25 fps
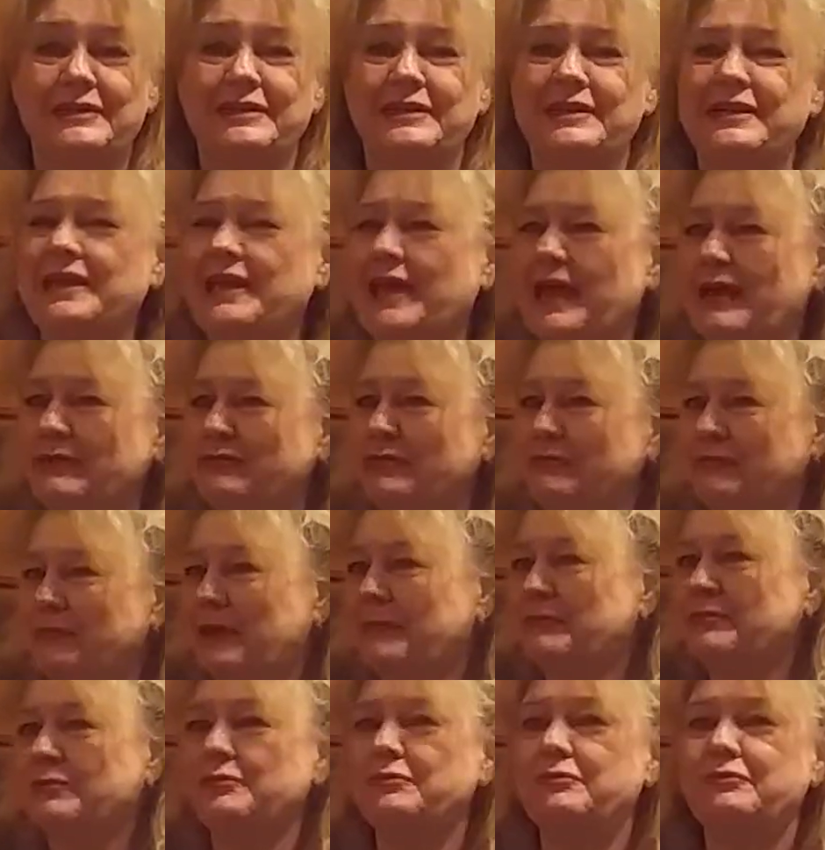And remember,
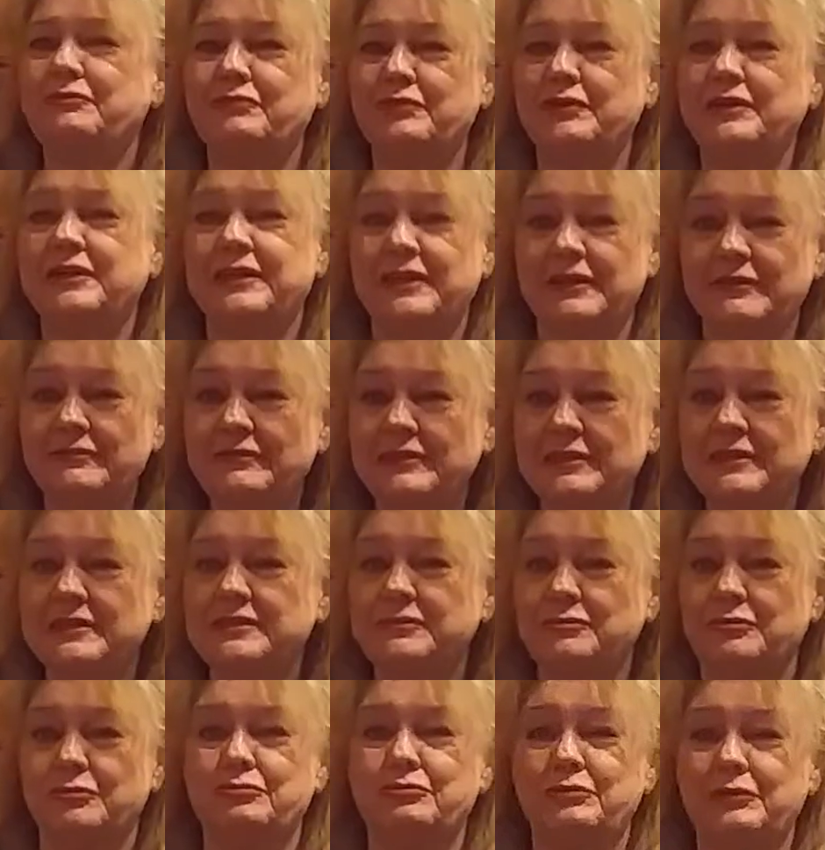forgiveness will
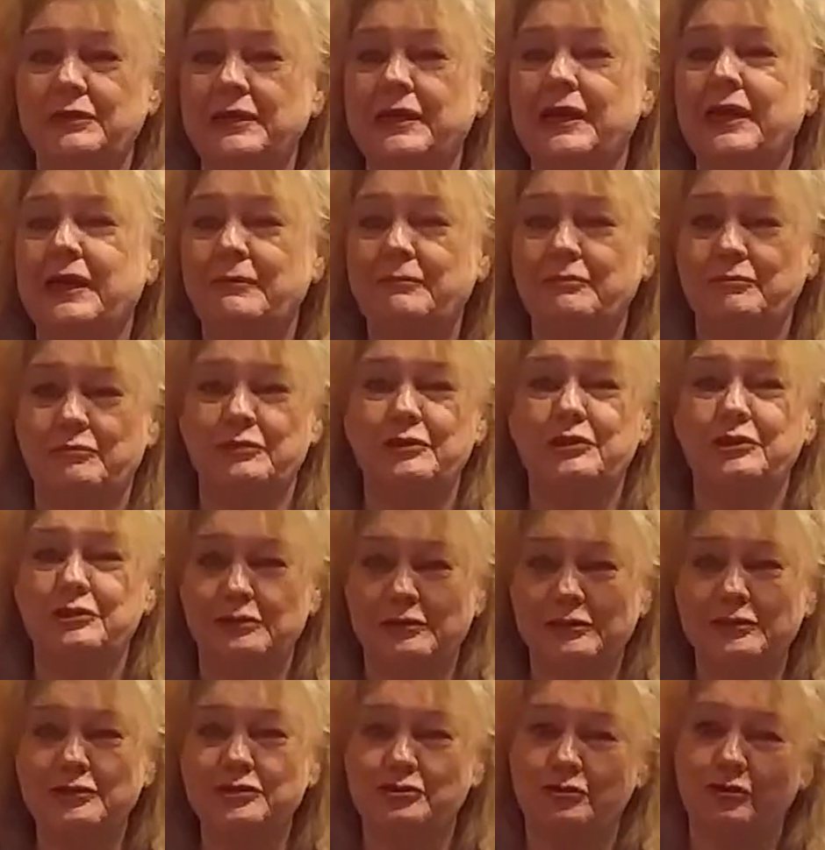really help bring your
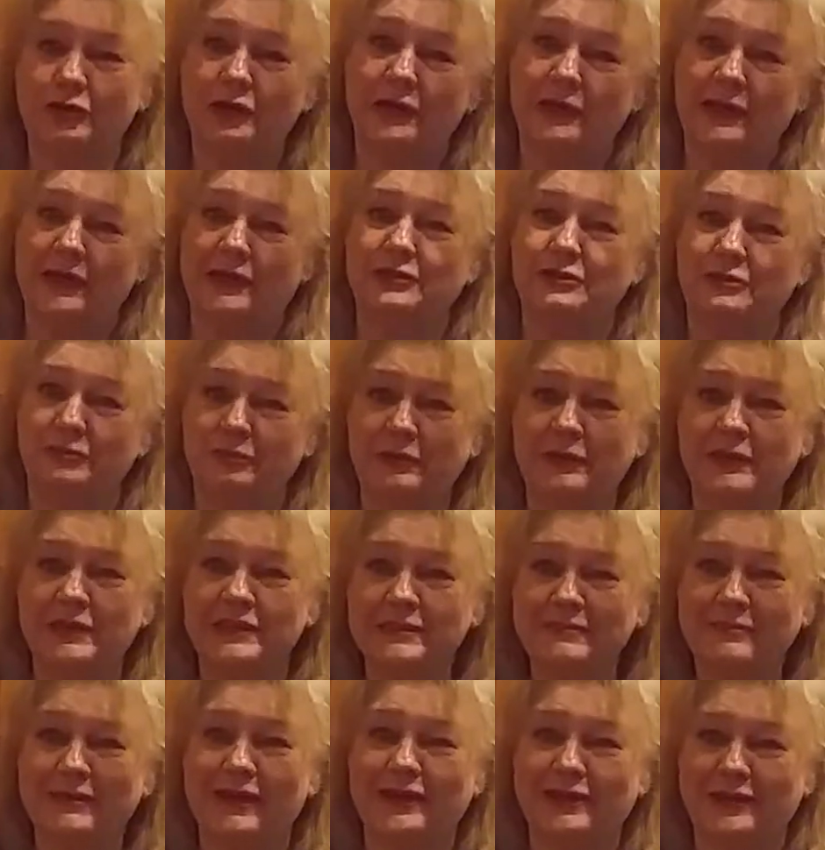joy and your peace back
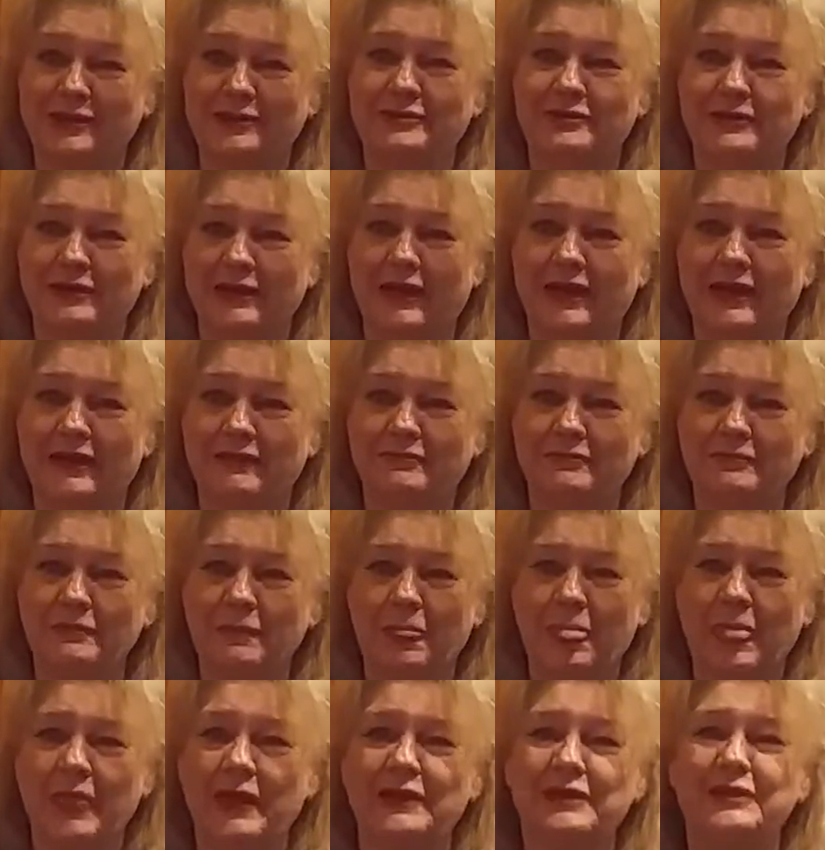in your
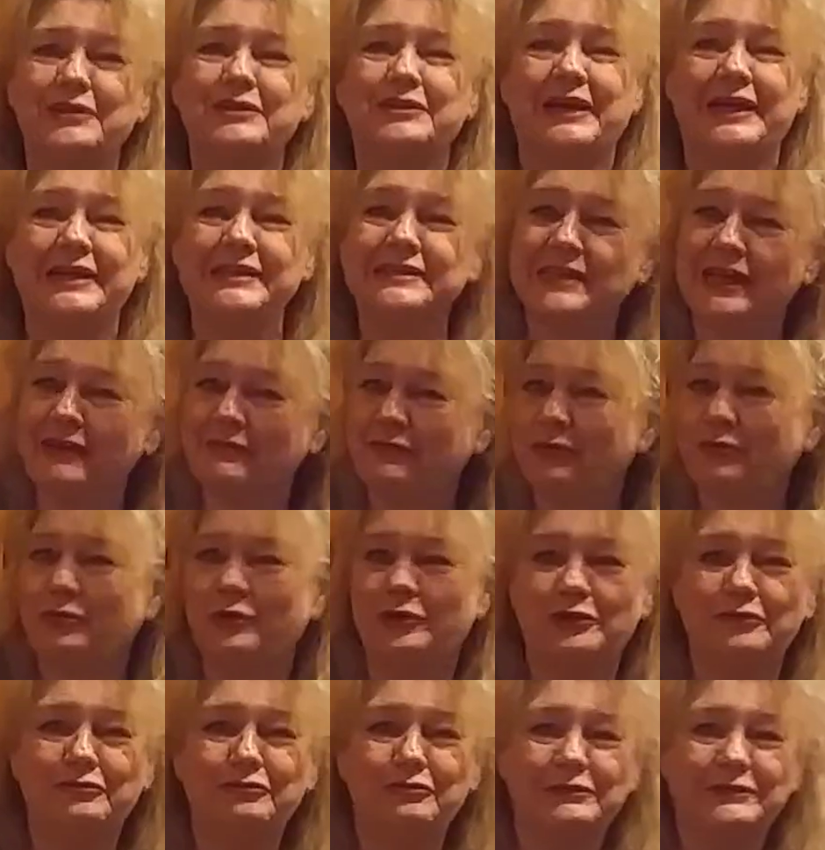life. Guys, have a
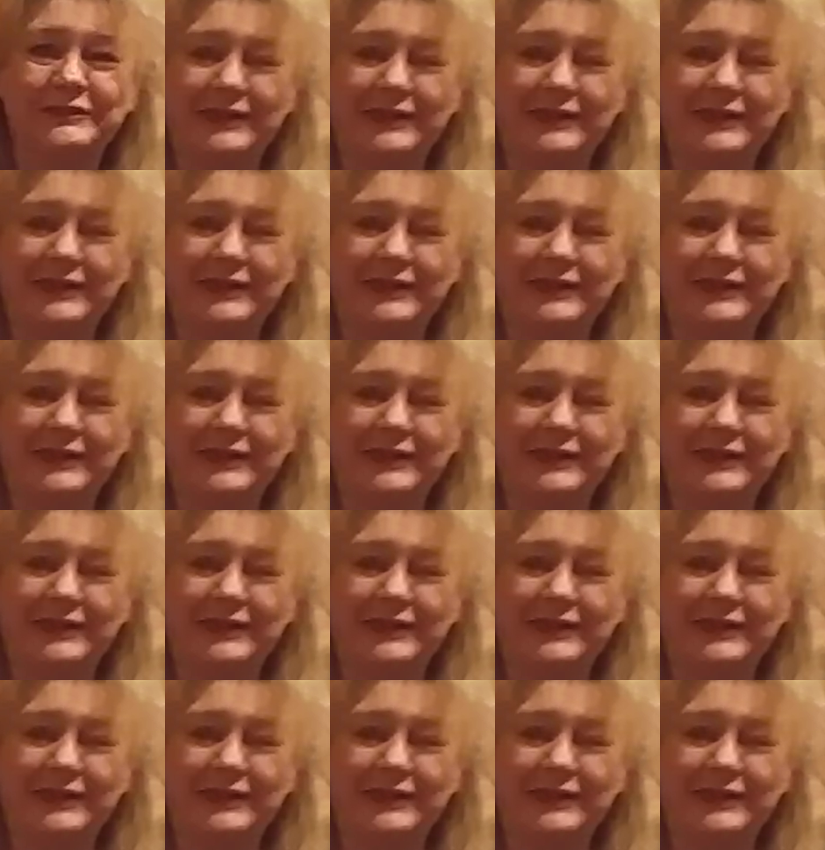wonderful day.